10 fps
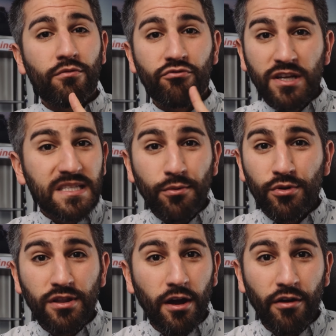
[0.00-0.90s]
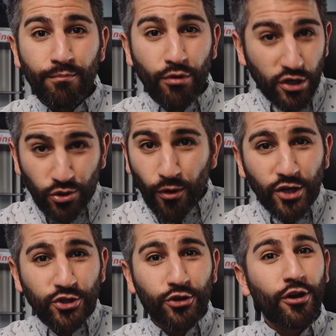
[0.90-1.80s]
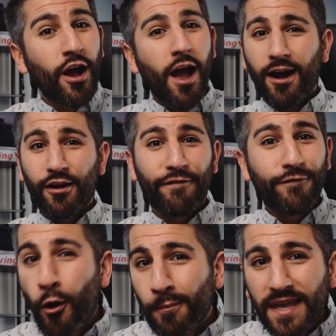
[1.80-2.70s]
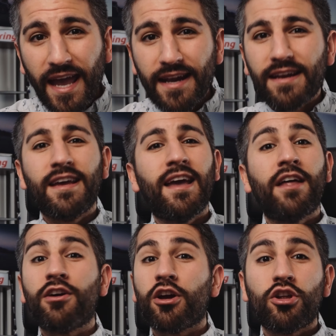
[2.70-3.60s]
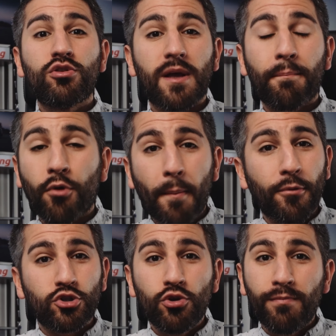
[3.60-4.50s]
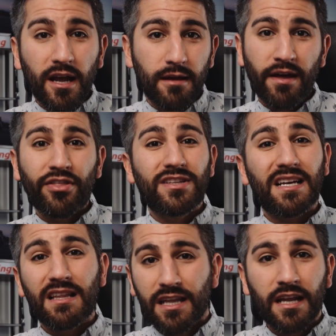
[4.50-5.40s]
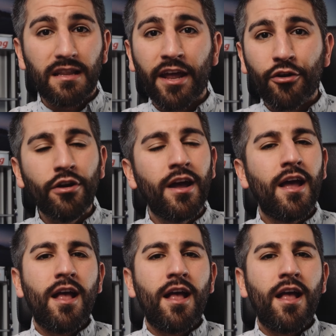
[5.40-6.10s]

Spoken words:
rinse it with a pressure washer, I'm gonna foam cannon it, and I'm gonna use a proper 2 bucket method to clean it later.